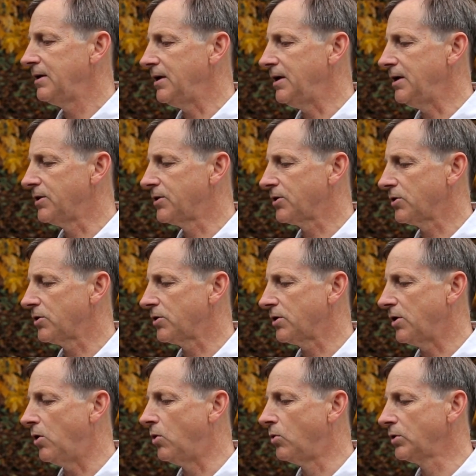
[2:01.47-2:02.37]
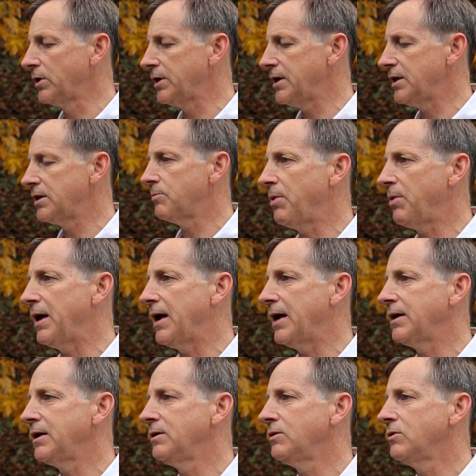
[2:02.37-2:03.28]
either only
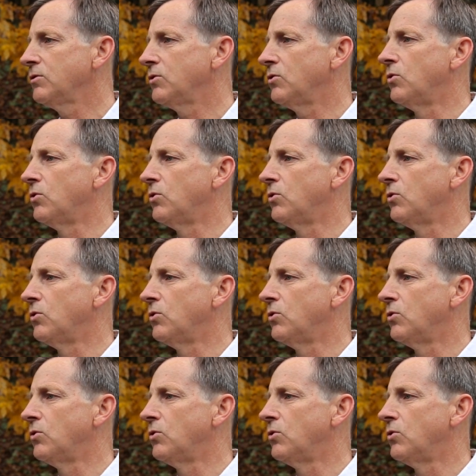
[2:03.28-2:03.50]
panning